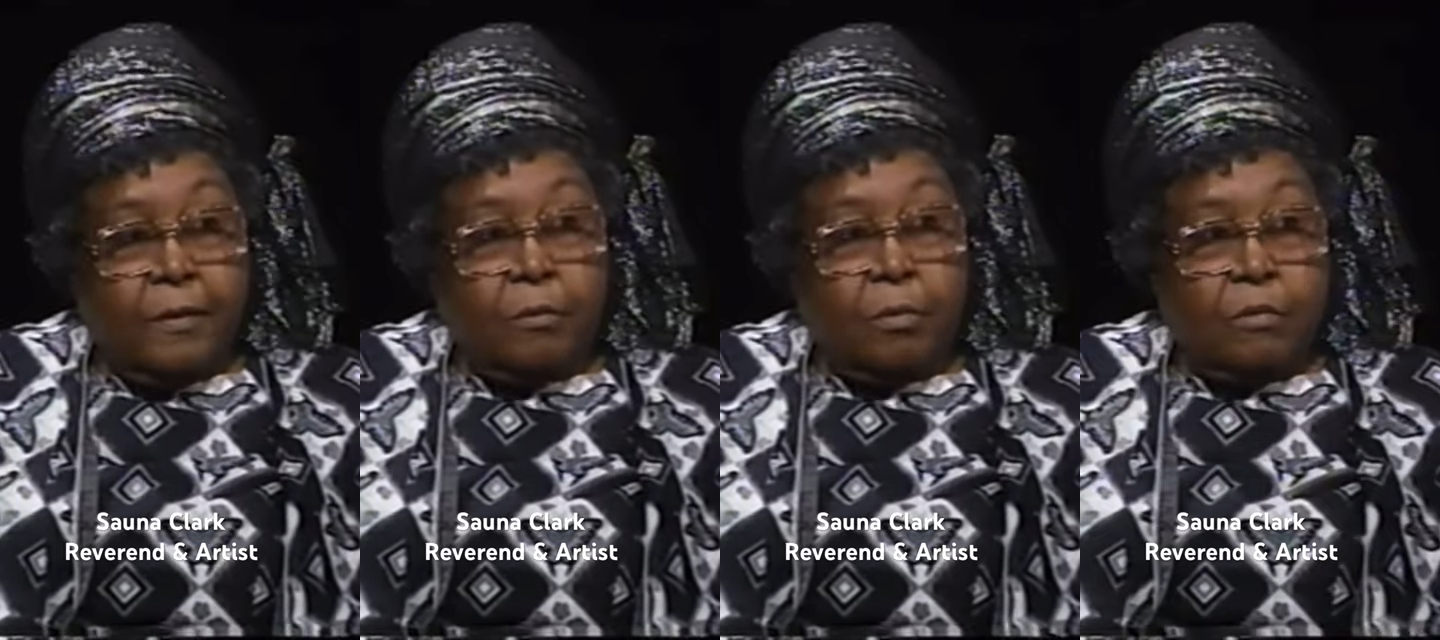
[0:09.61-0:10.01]

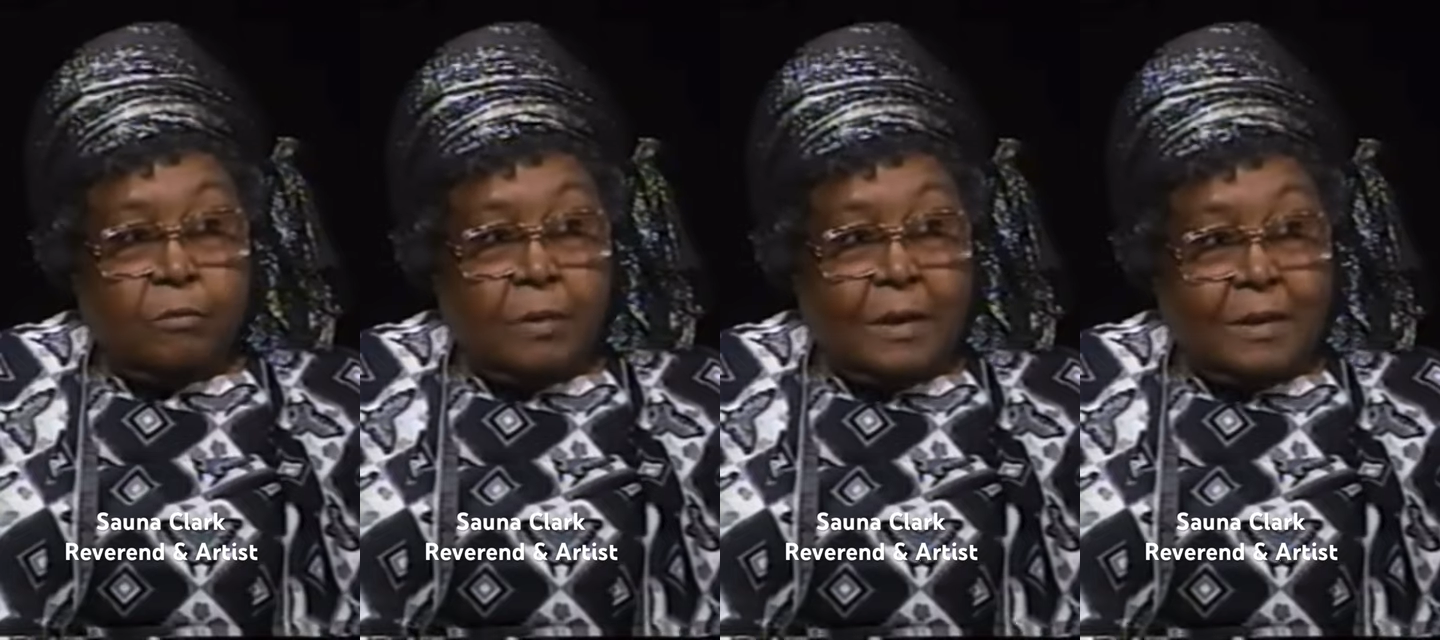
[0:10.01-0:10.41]
which
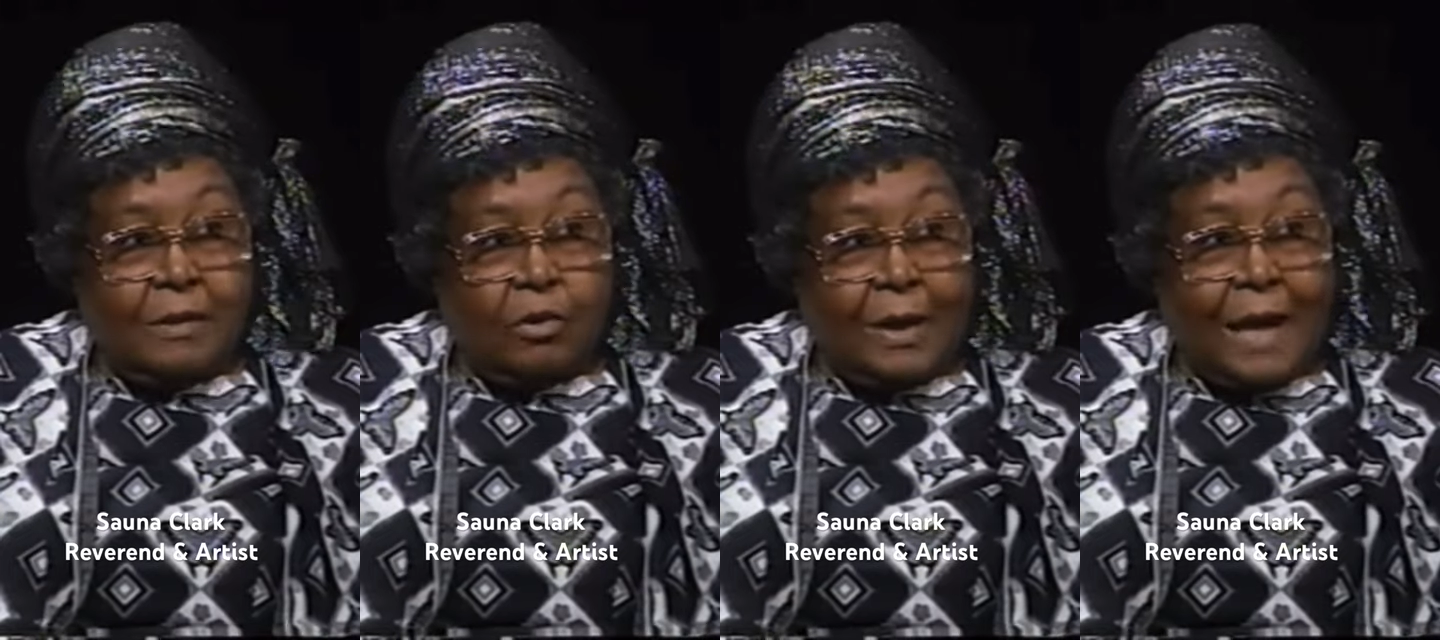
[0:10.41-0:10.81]
we
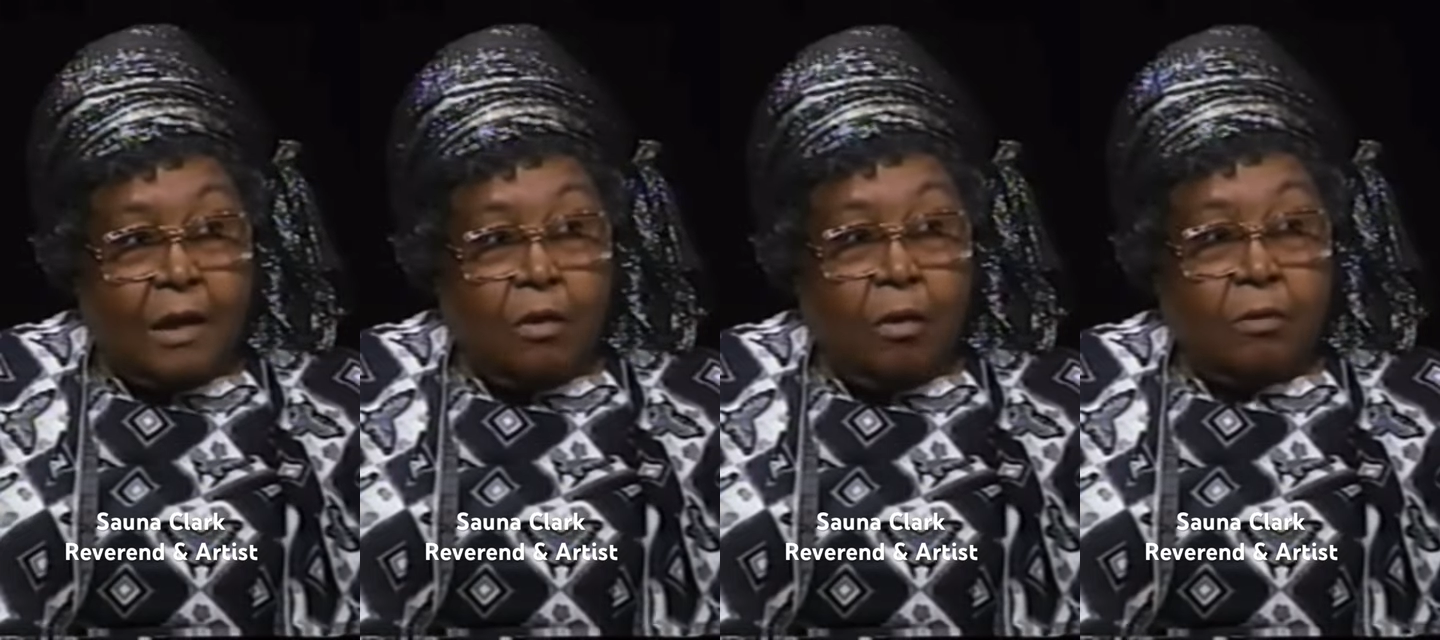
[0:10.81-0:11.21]
today
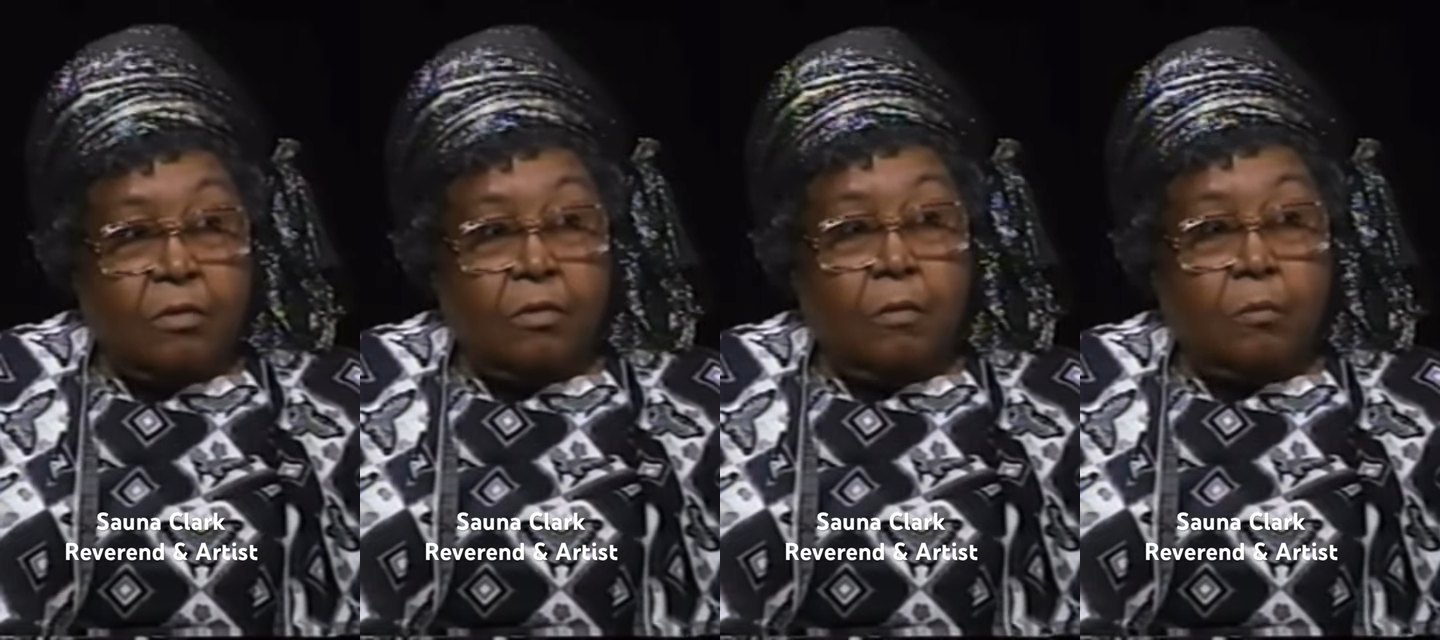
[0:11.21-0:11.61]
call
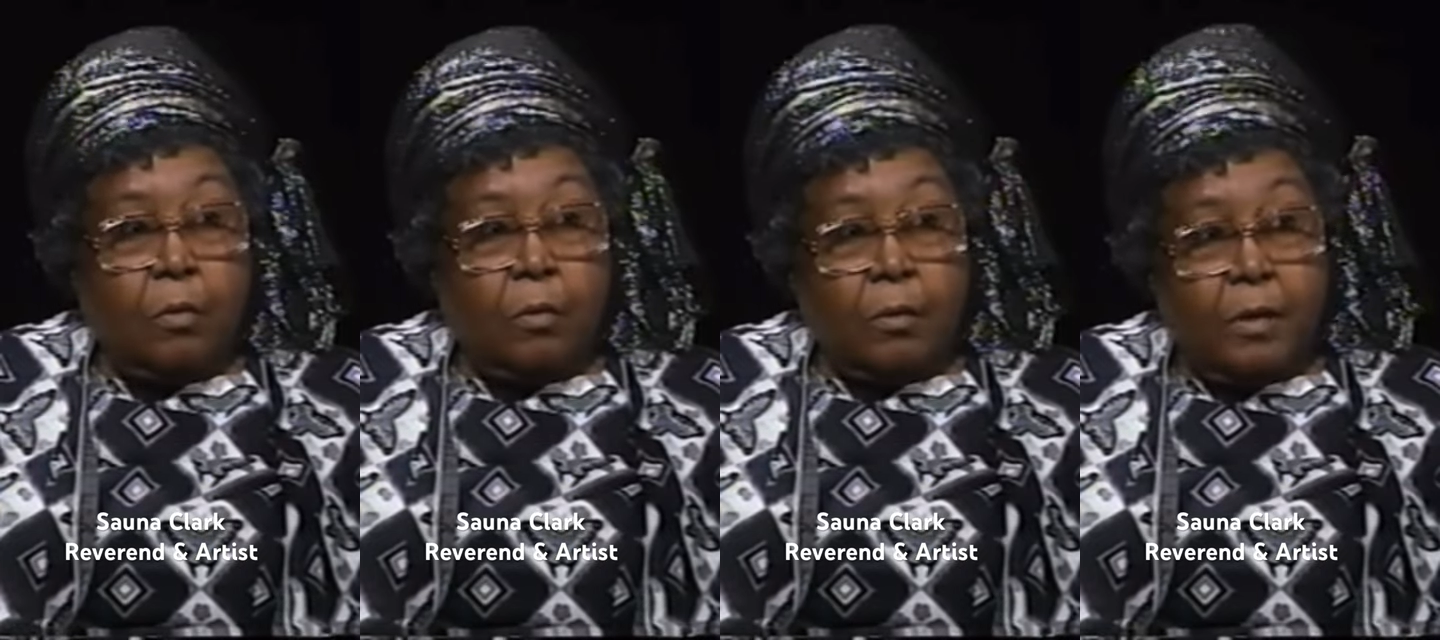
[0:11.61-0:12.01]
third
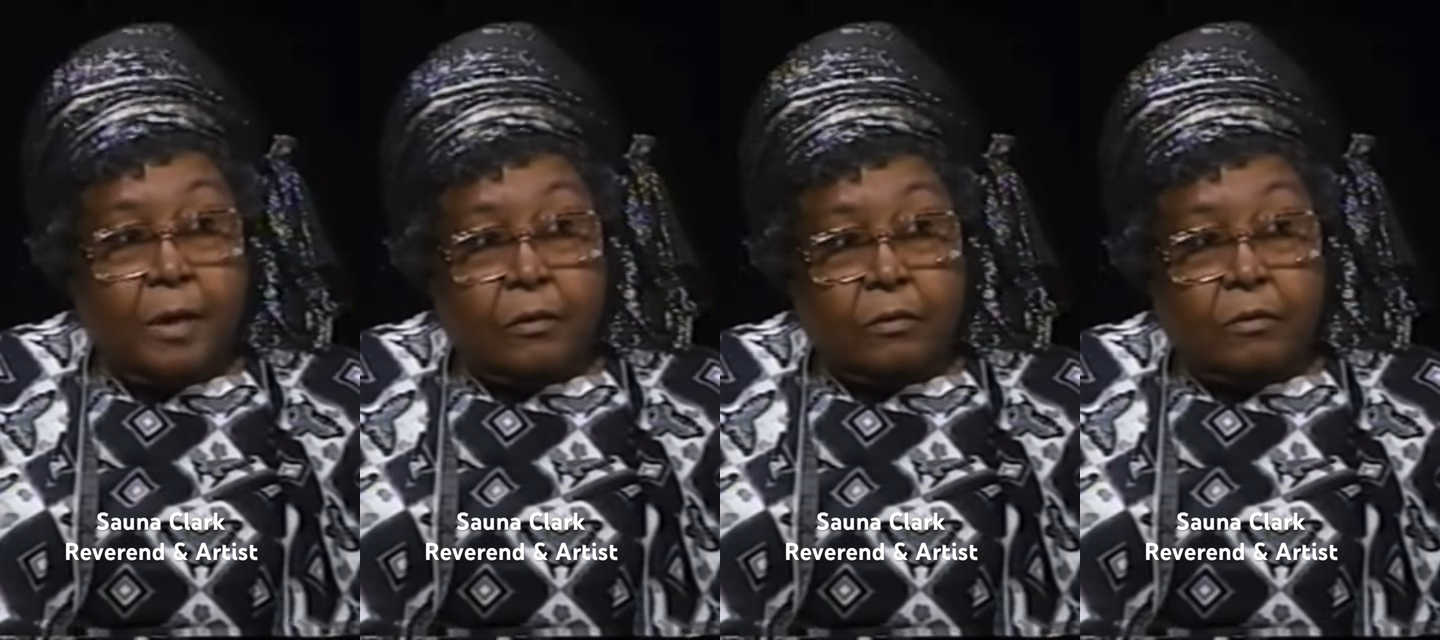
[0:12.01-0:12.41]
world
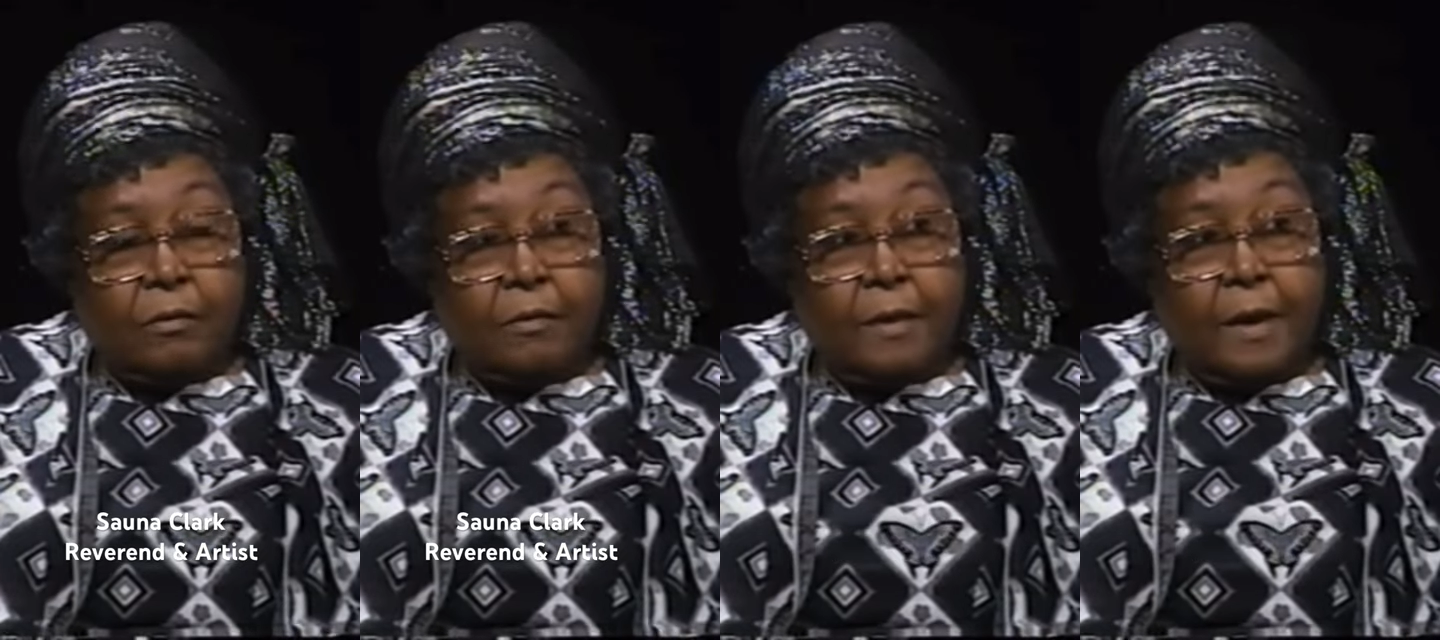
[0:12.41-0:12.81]

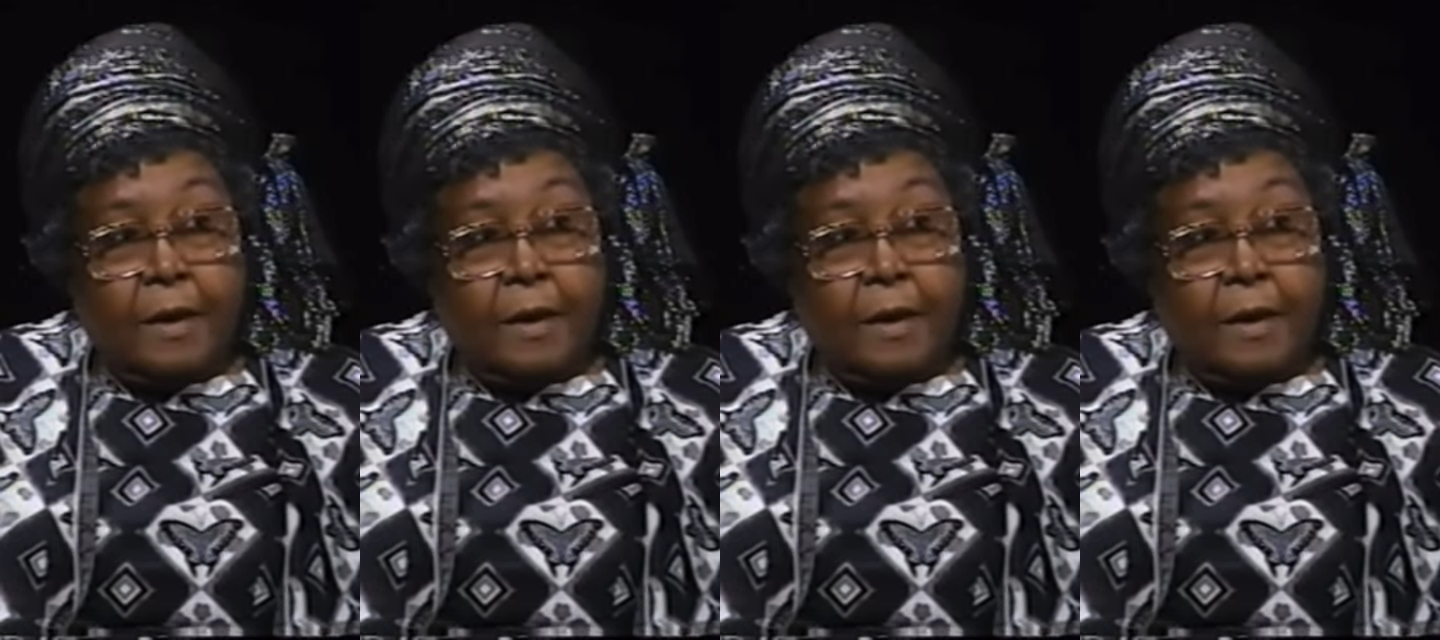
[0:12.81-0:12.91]
cultures.